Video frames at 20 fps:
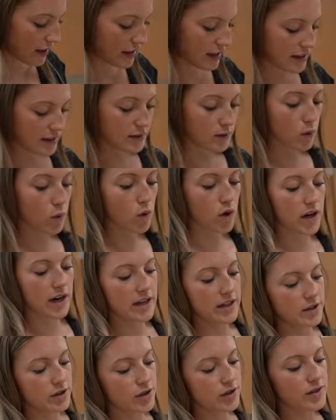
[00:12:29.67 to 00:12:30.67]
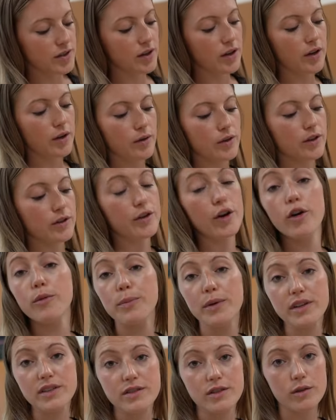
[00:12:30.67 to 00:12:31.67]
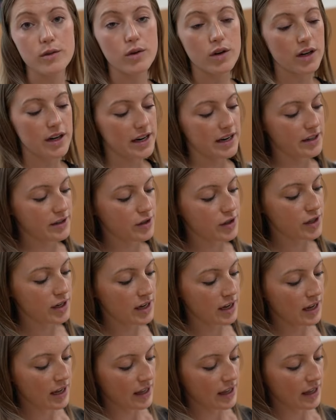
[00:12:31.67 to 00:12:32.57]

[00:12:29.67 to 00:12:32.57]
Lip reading: is orange. So their notebooks are orange,